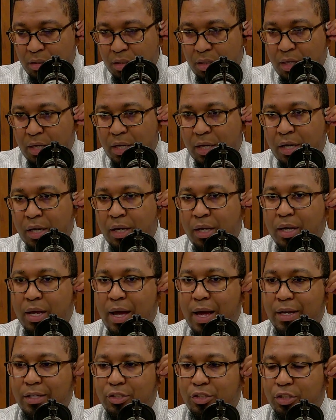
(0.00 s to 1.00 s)
and
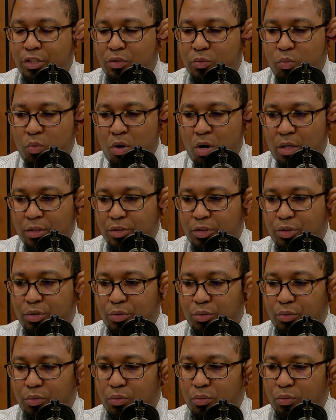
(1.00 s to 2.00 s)
I just want
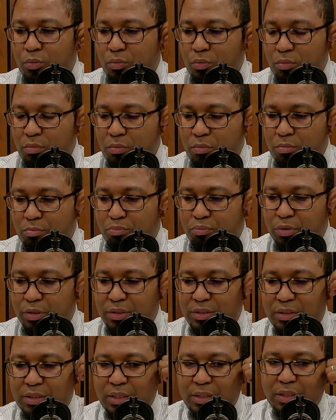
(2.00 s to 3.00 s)
to
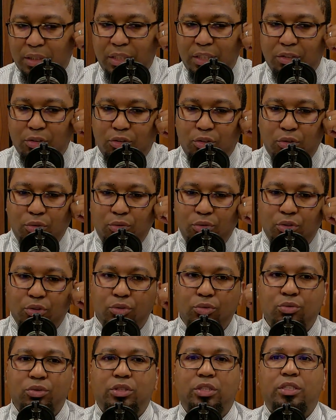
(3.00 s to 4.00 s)
present it to
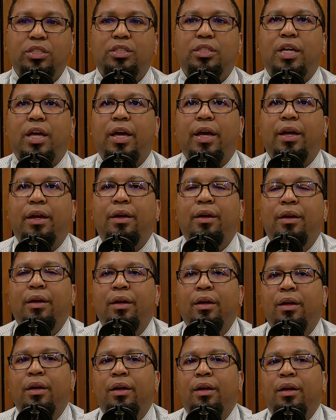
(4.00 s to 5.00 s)
you today
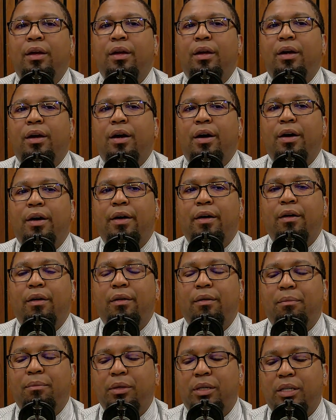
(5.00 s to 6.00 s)
uh,
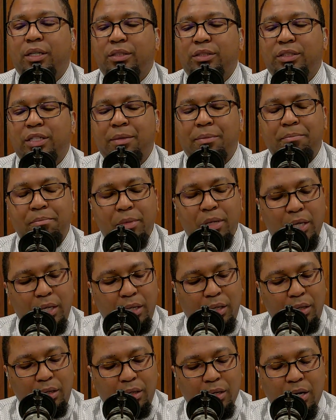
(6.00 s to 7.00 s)
because there are
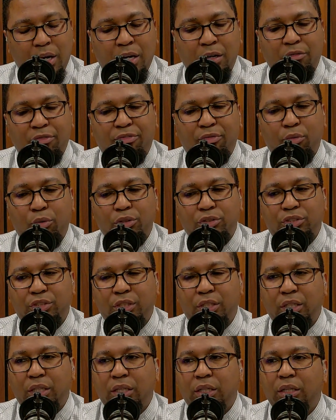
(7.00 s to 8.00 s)
many,
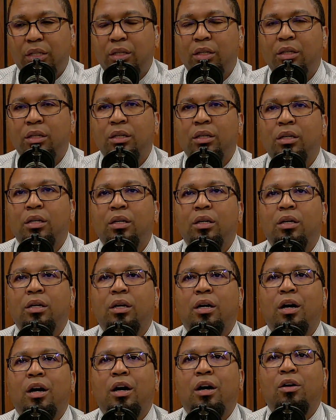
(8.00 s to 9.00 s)
unfortunately,
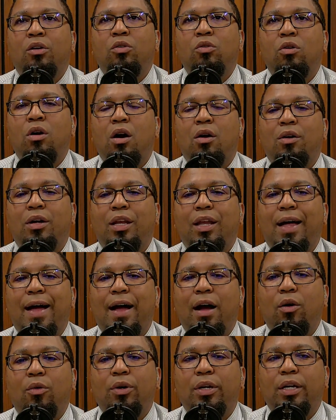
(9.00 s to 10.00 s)
uh, who are
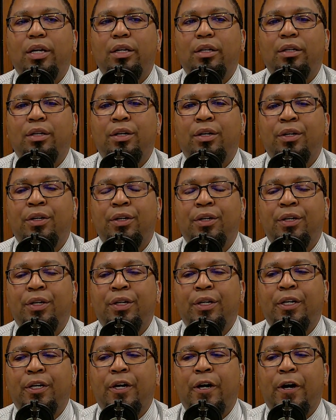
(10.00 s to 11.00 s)
allowing
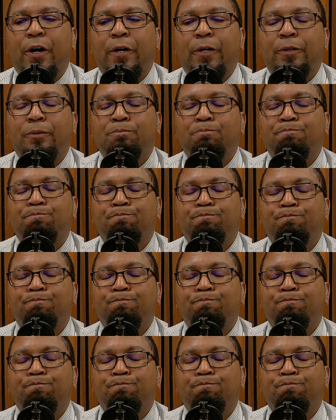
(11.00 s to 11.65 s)
um,